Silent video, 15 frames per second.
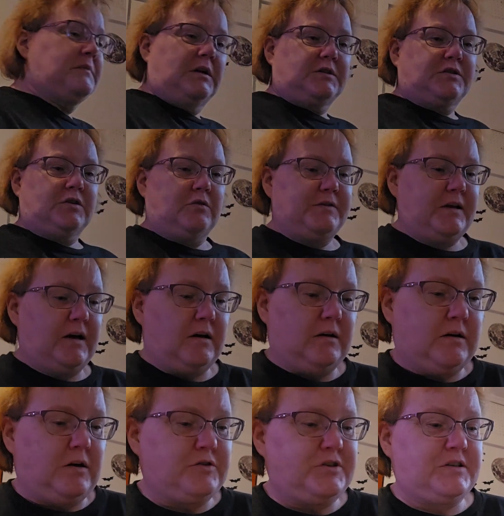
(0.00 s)
So yeah,
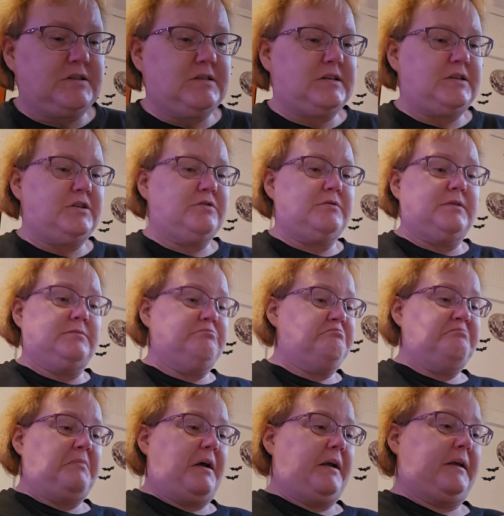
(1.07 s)
I'll just continue and
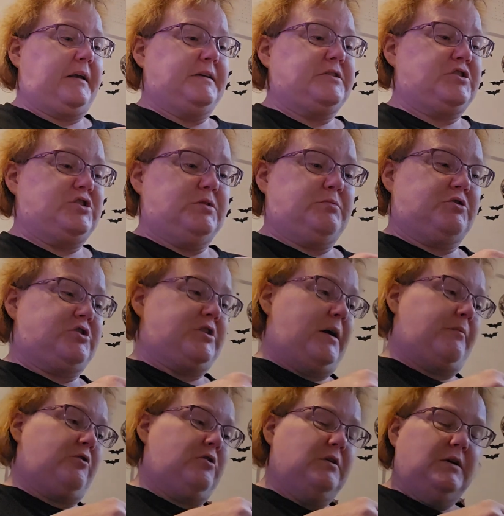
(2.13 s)
I guess jibber
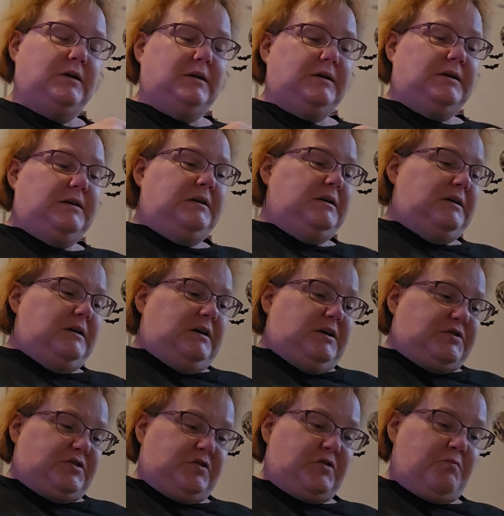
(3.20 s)
jabber.
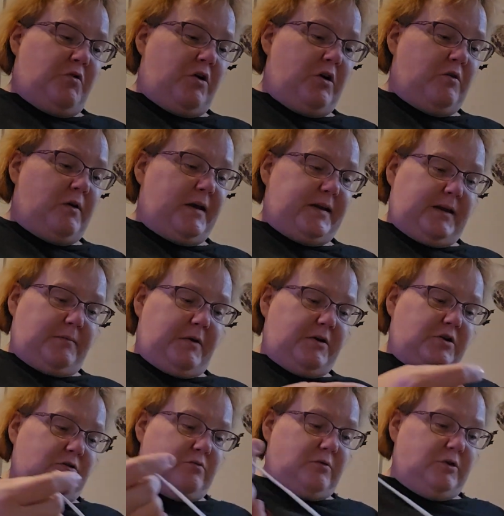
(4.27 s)
So tomorrow I get my
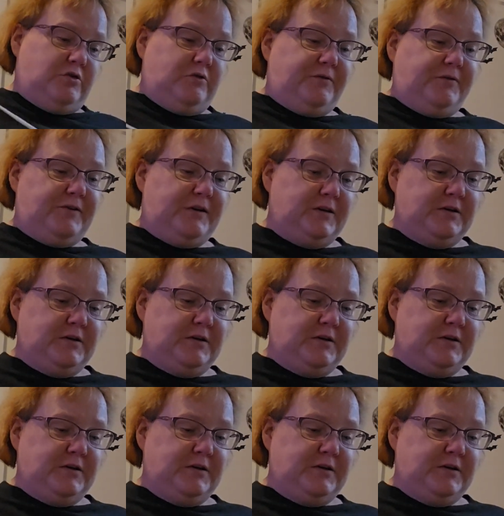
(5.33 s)
new roof.